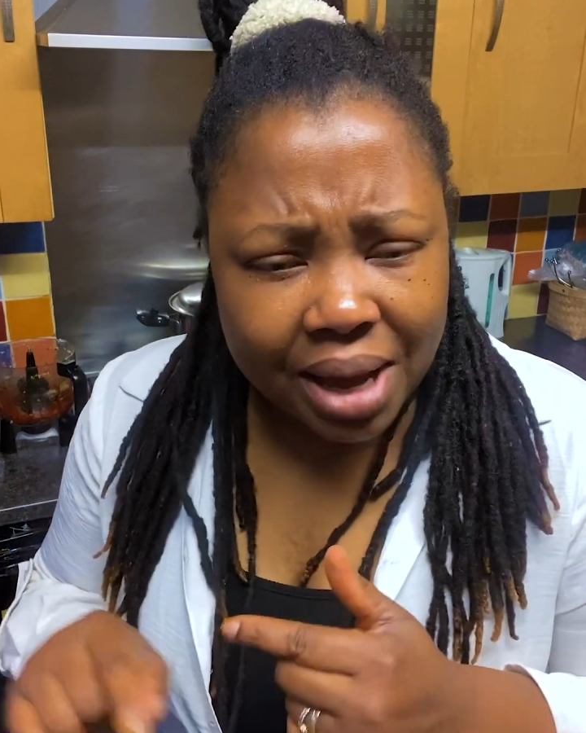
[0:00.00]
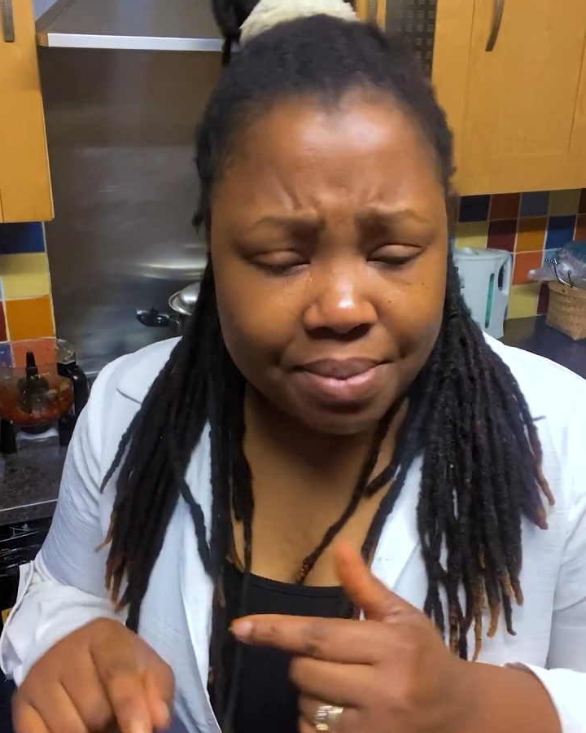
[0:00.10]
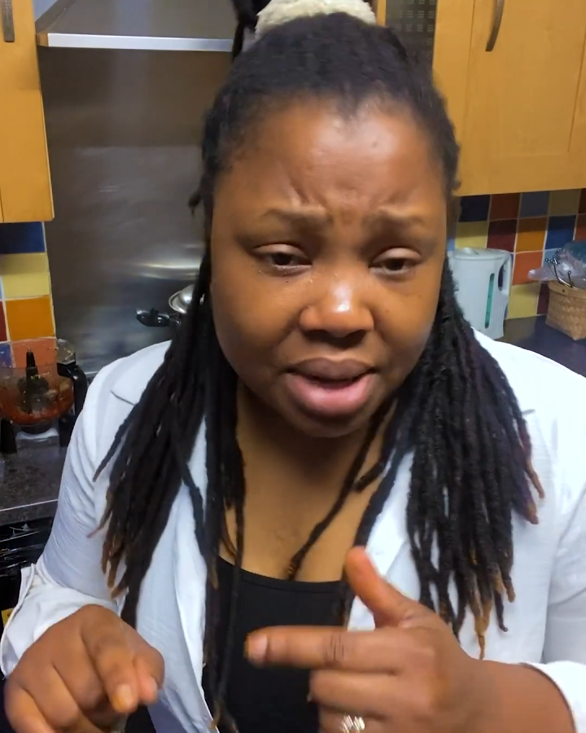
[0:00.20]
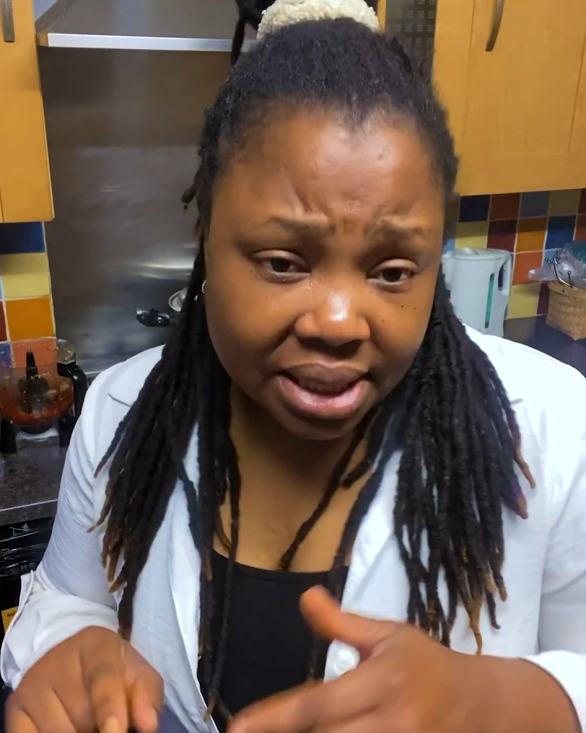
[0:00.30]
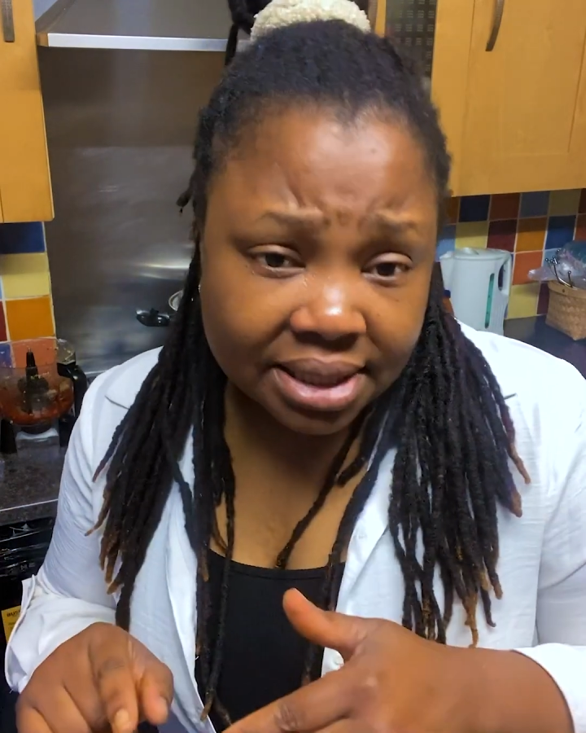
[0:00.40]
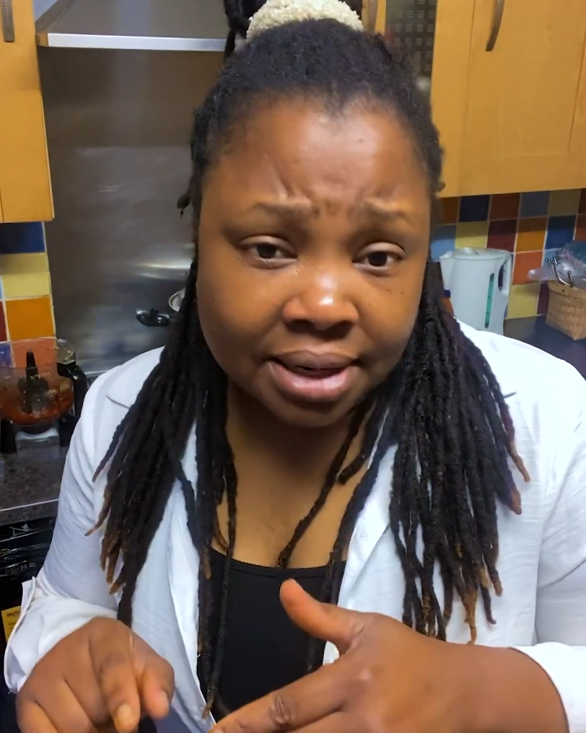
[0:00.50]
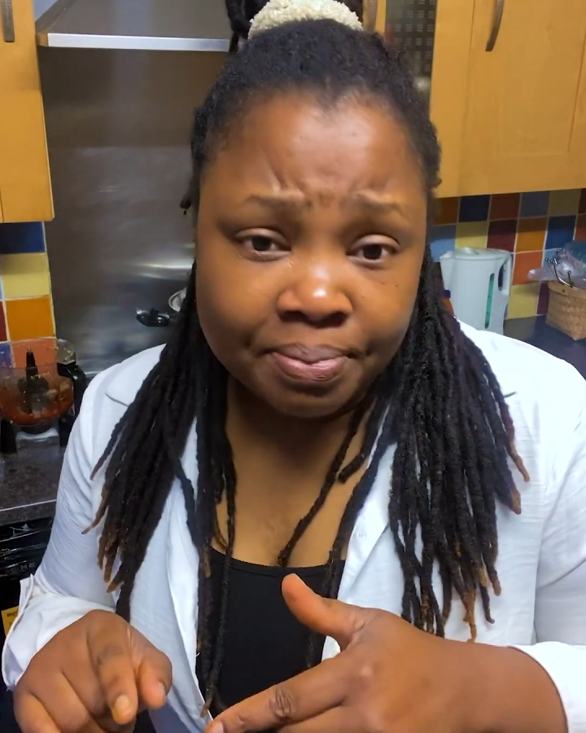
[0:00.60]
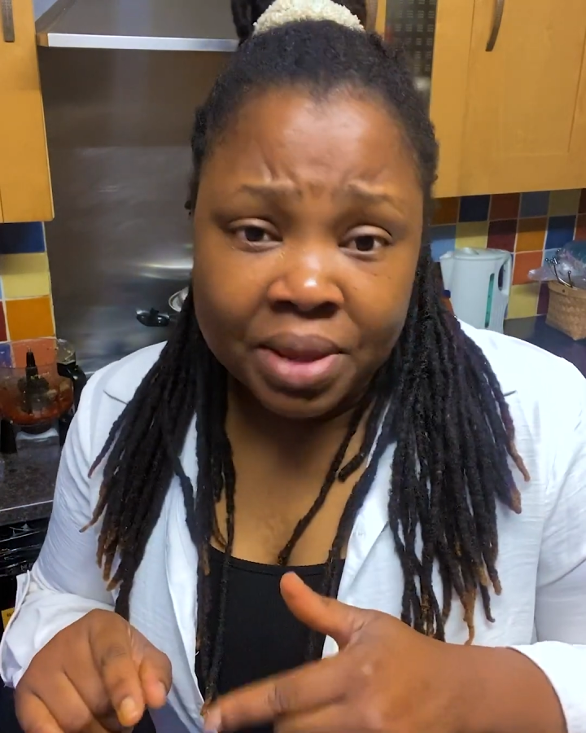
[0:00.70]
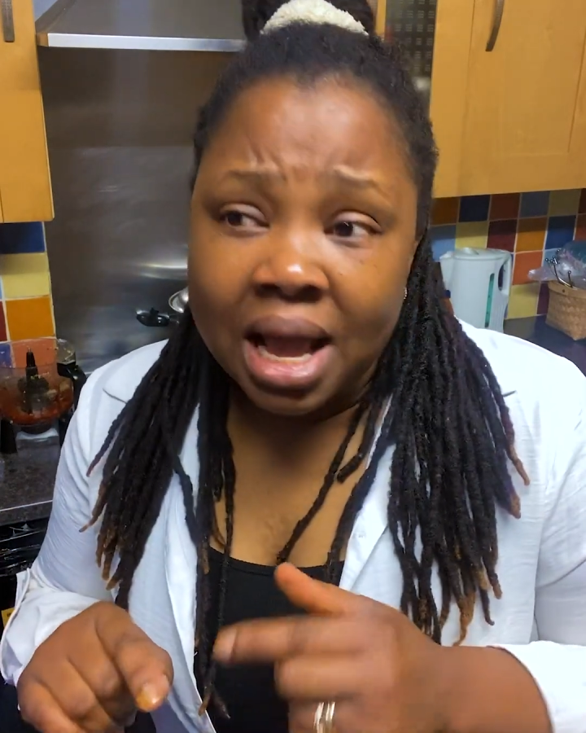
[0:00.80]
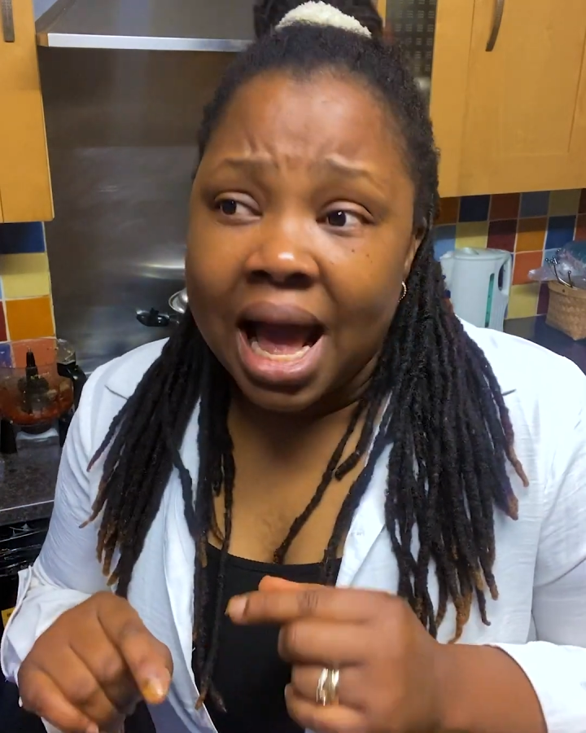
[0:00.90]
I made,
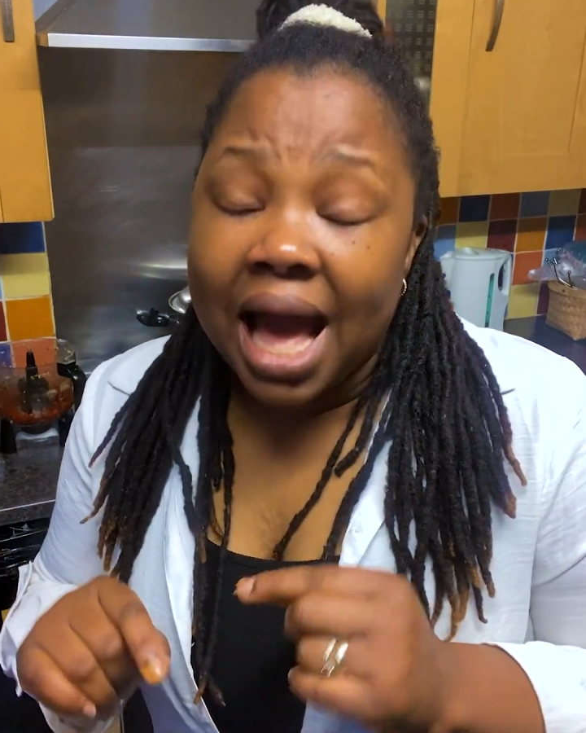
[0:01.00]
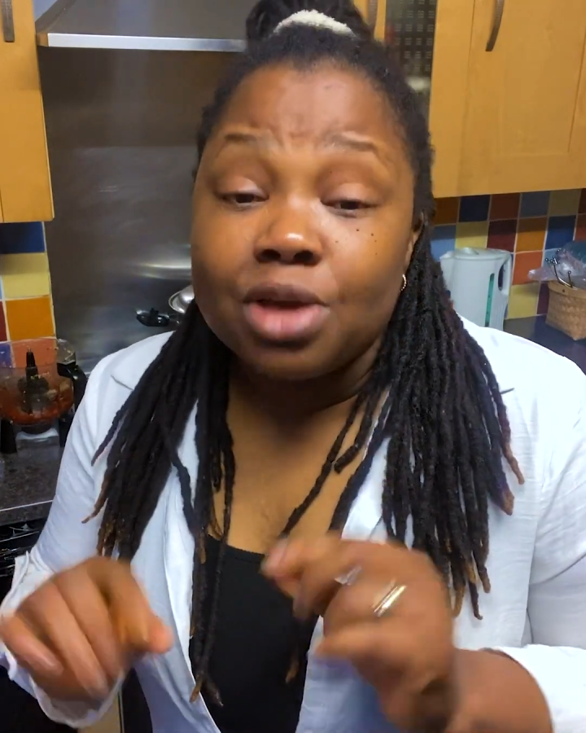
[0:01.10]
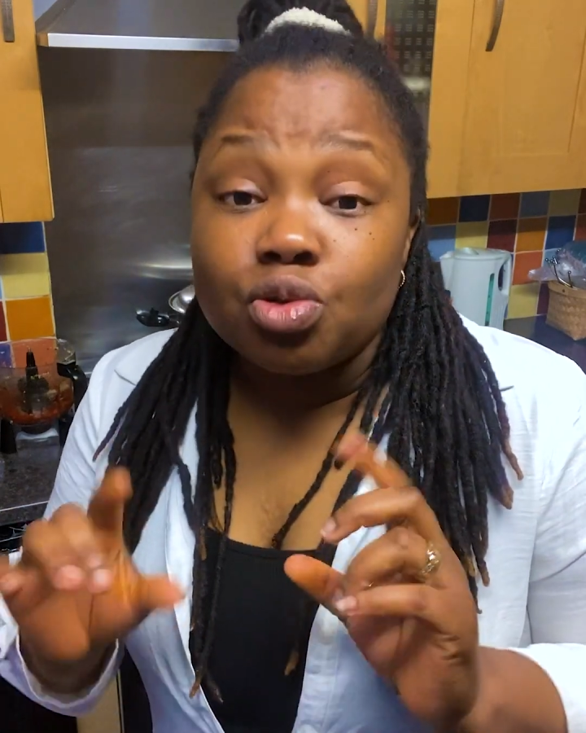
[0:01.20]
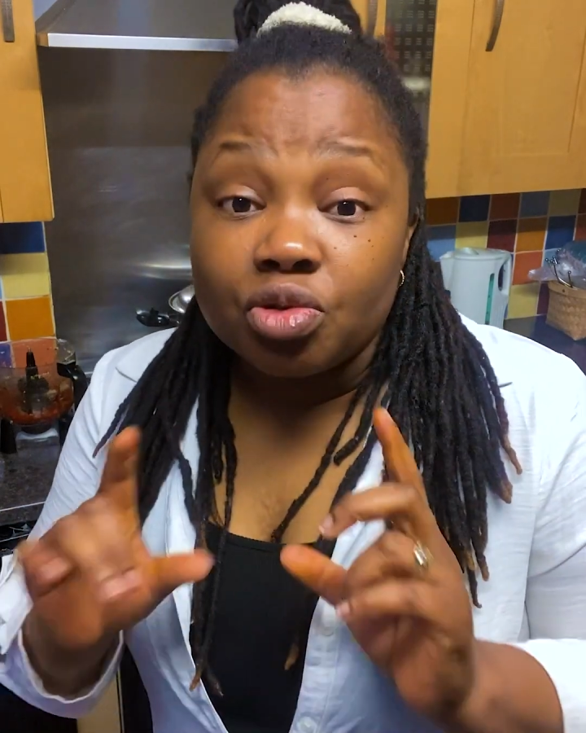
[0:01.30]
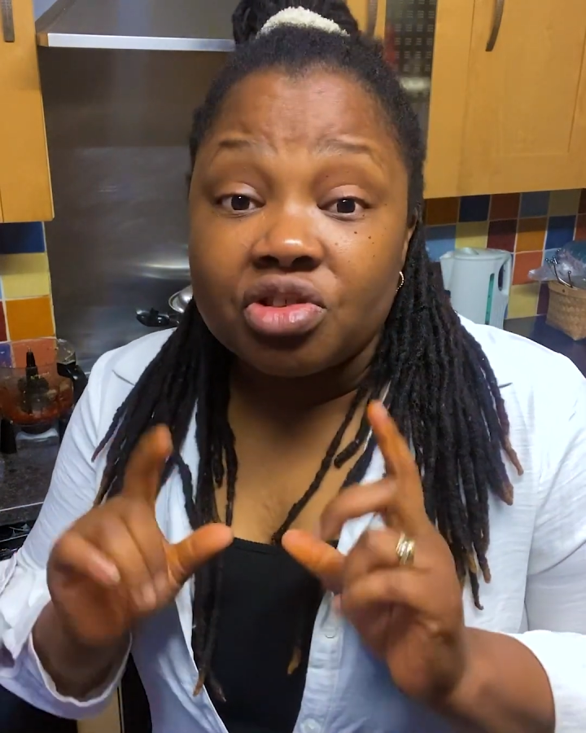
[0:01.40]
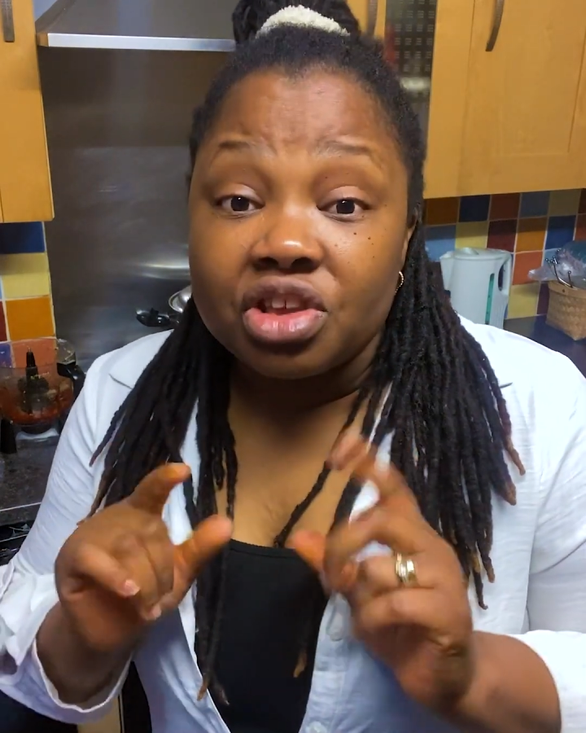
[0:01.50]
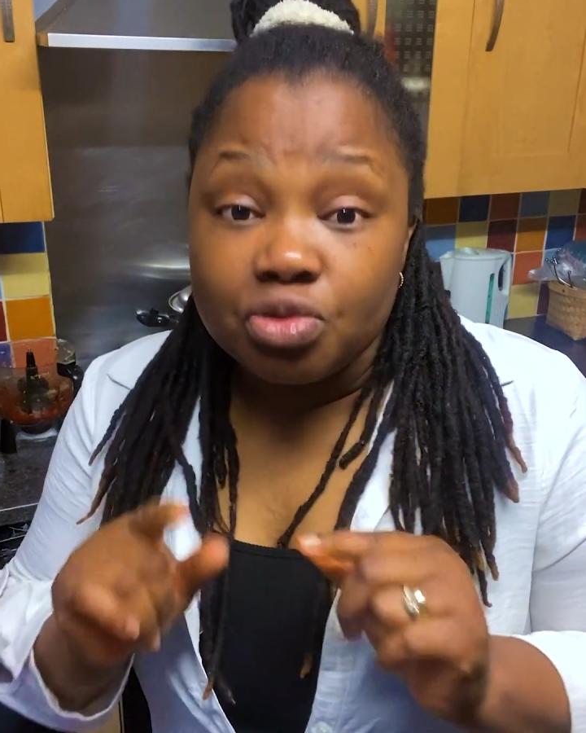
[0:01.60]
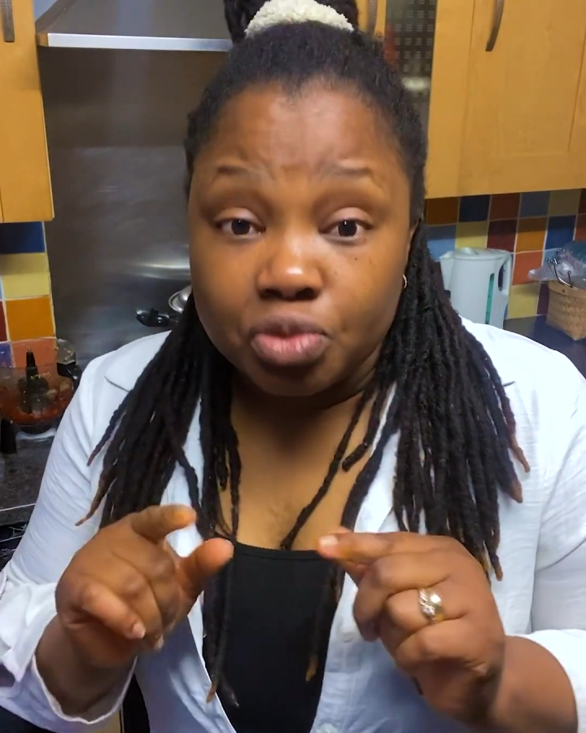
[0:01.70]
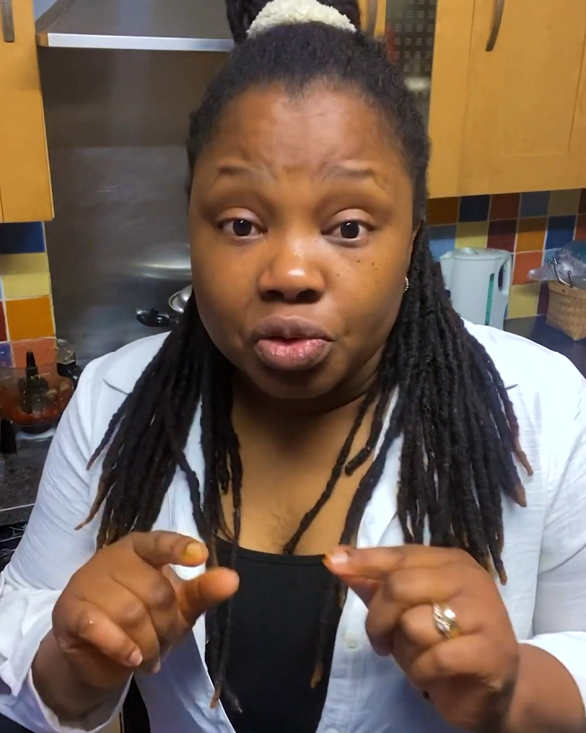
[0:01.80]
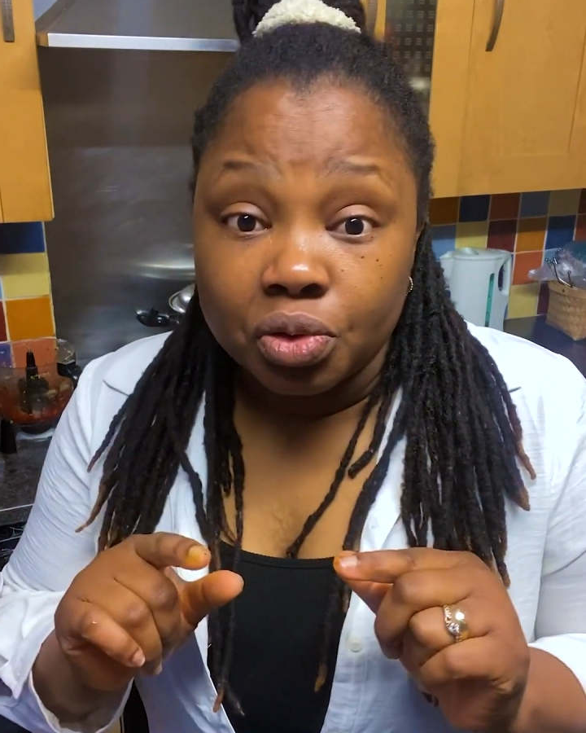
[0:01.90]
I used
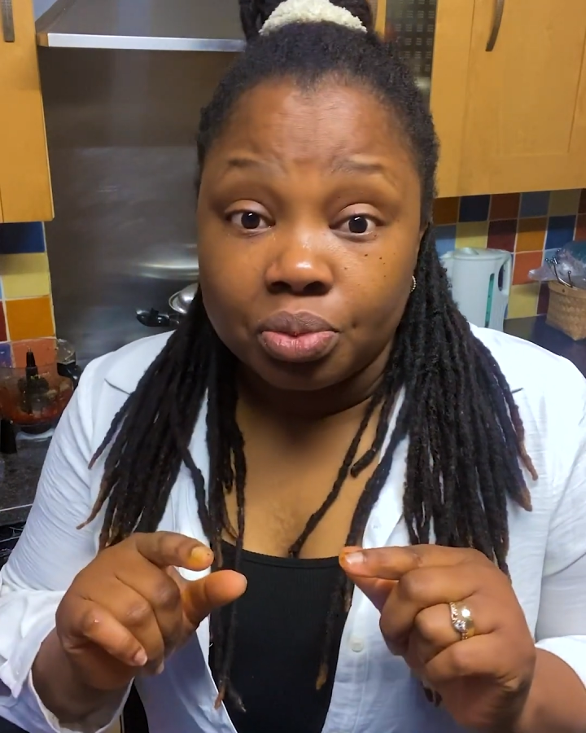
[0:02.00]
iru